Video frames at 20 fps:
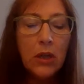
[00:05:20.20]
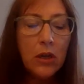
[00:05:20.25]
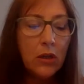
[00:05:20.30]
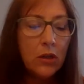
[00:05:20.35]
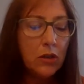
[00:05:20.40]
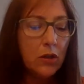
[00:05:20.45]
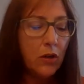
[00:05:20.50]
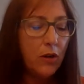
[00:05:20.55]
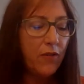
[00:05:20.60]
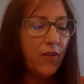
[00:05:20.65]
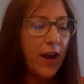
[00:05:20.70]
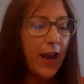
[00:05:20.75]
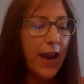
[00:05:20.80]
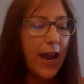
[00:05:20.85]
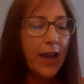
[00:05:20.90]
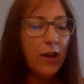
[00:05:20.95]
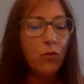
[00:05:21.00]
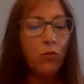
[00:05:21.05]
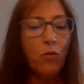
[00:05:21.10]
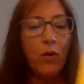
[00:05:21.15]
So if I
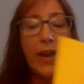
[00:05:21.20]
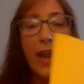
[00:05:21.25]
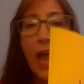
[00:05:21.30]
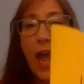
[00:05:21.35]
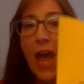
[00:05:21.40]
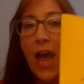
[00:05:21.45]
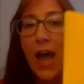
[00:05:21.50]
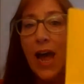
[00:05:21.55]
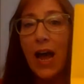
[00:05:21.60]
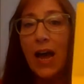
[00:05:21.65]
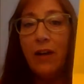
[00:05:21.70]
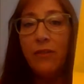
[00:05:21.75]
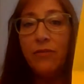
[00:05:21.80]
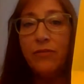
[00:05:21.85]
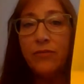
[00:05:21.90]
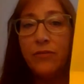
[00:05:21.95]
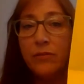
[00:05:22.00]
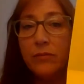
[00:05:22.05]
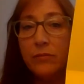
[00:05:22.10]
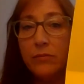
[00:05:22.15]
had
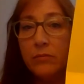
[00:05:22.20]
1/2,